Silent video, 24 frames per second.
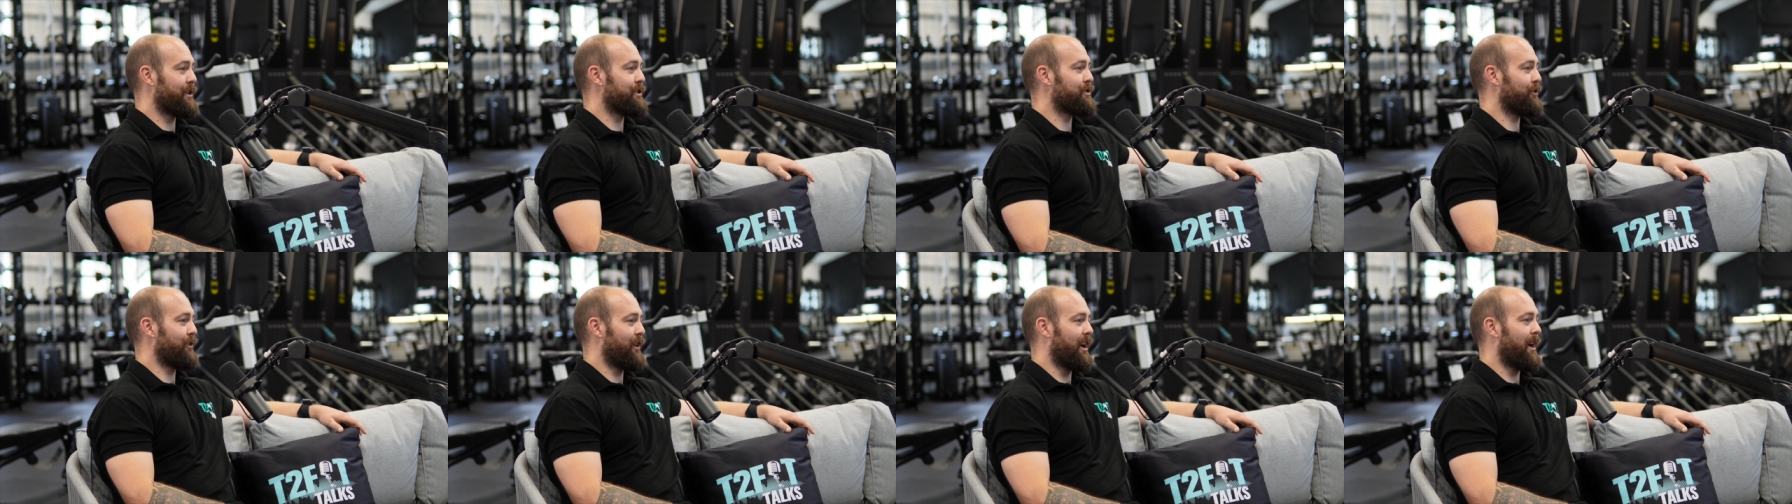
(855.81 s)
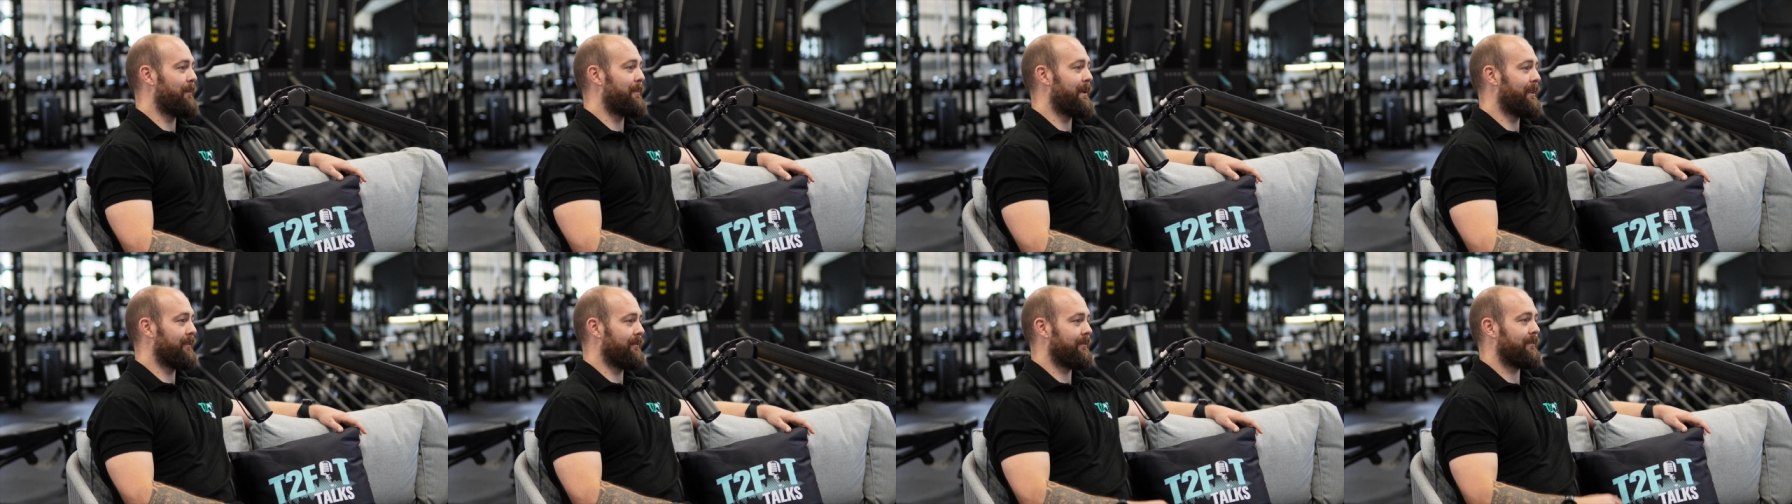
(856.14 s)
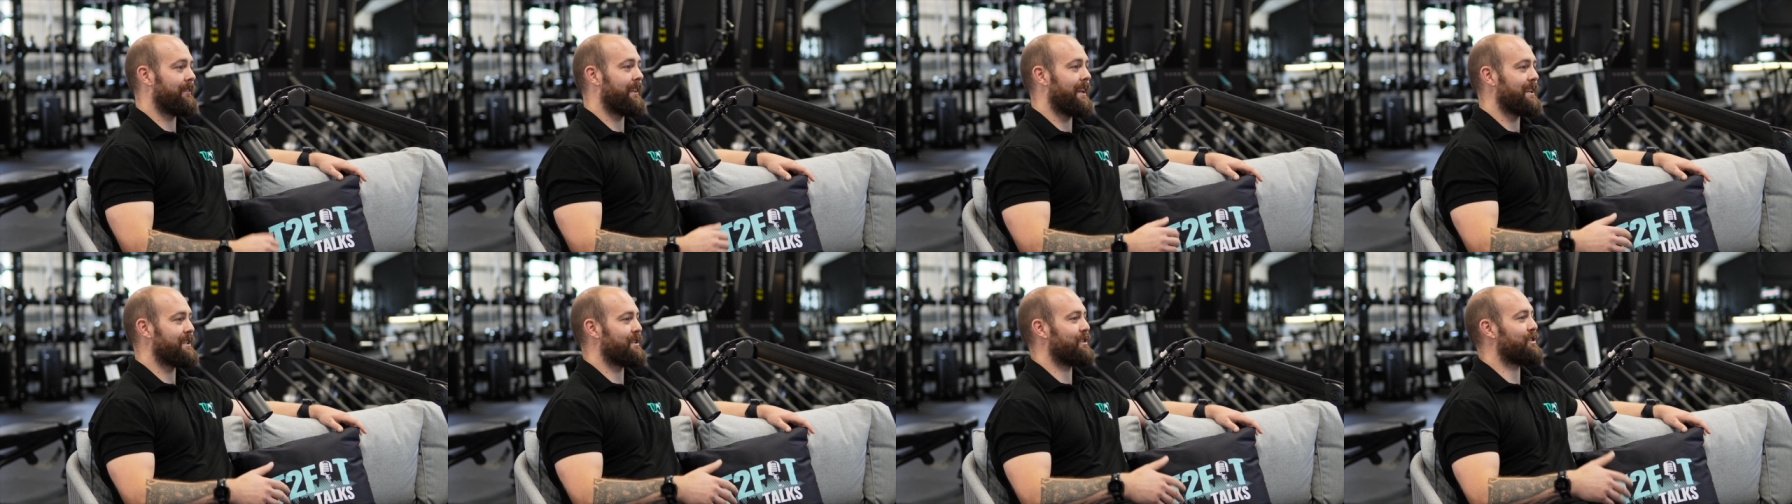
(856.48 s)
sure that I'm in
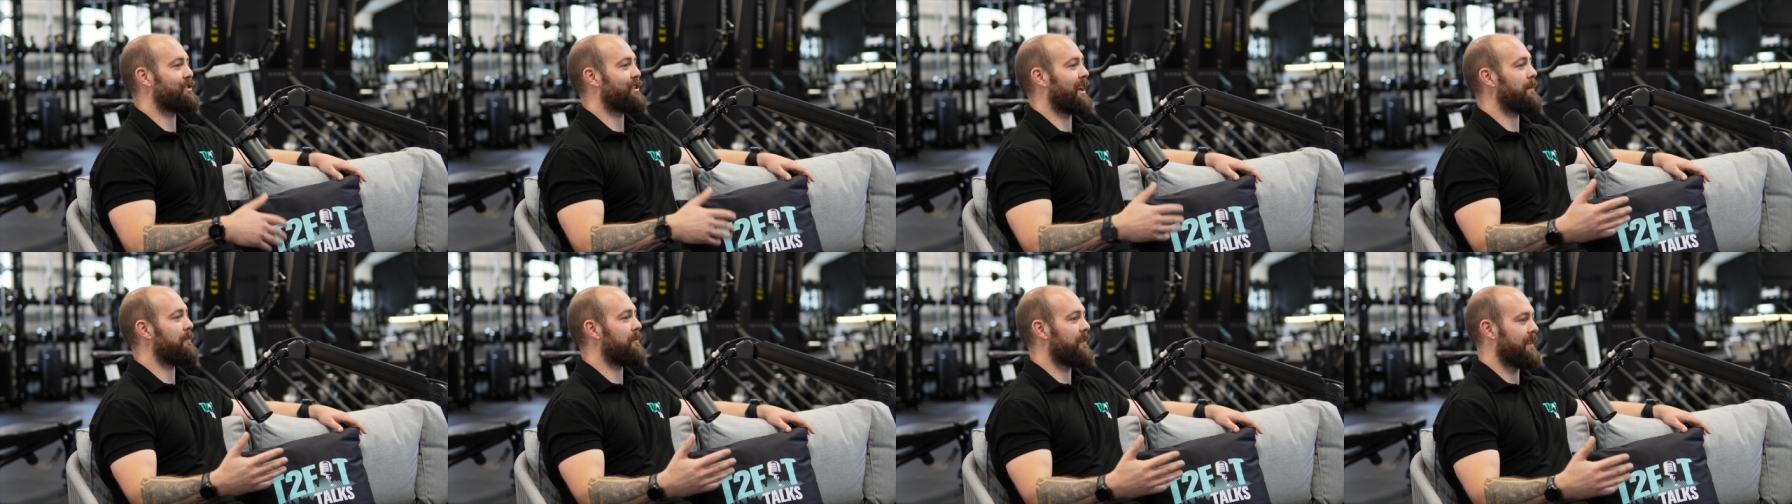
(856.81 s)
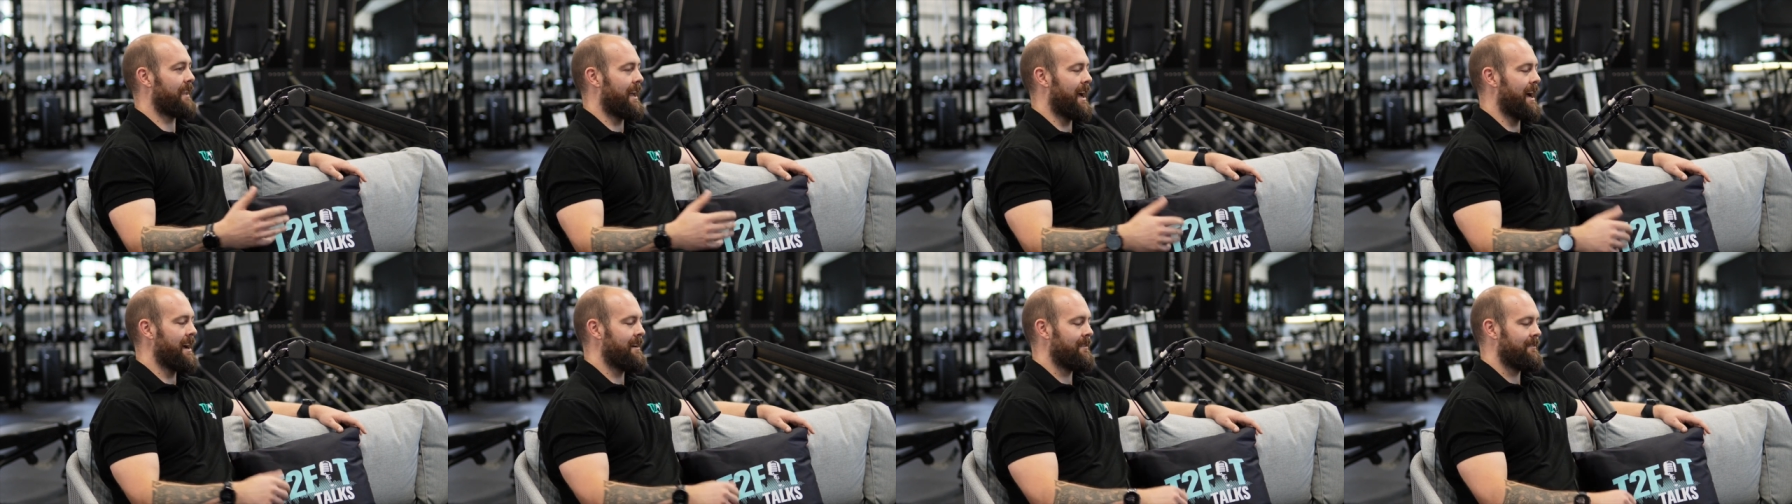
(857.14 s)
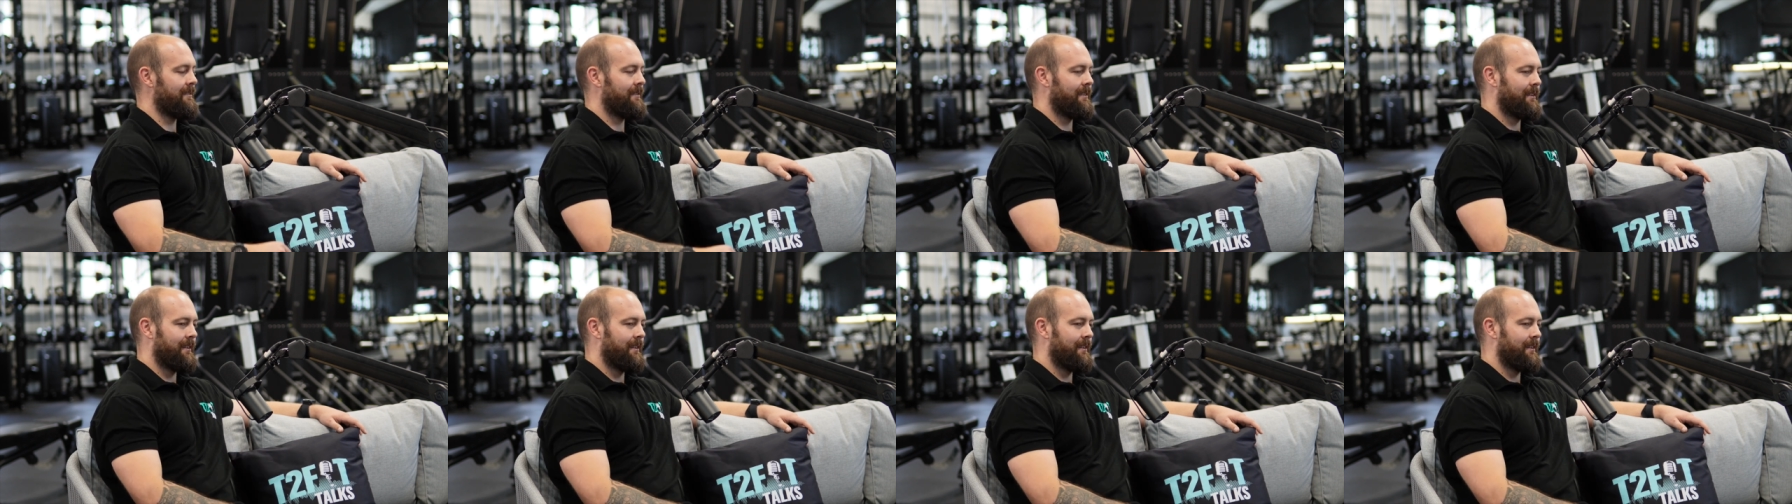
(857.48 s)
decent shape for that.